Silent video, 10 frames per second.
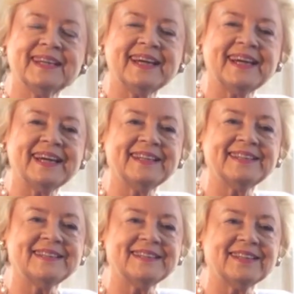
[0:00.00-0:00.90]

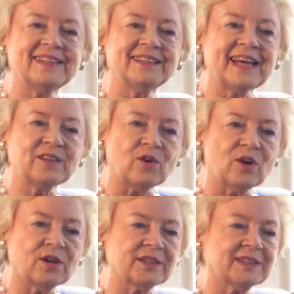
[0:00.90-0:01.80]
And that
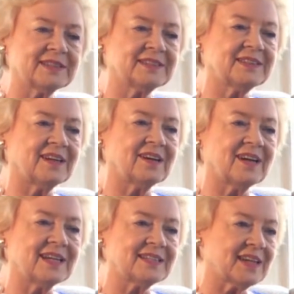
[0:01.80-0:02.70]
August,
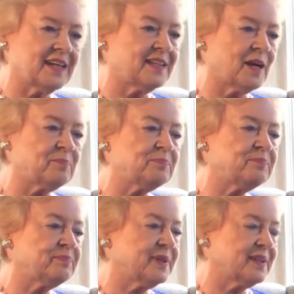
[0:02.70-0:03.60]
I signed up
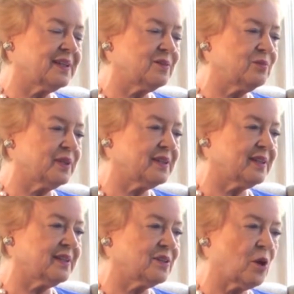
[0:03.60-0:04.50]
with
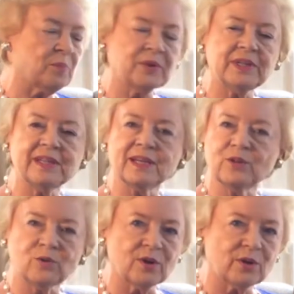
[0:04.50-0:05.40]
a company that
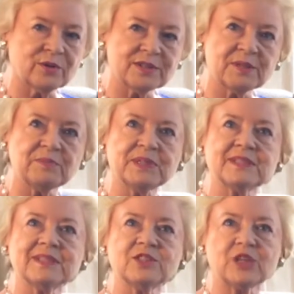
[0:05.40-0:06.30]
no longer is in
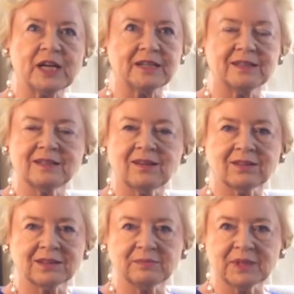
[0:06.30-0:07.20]
business, Shannon and Lux in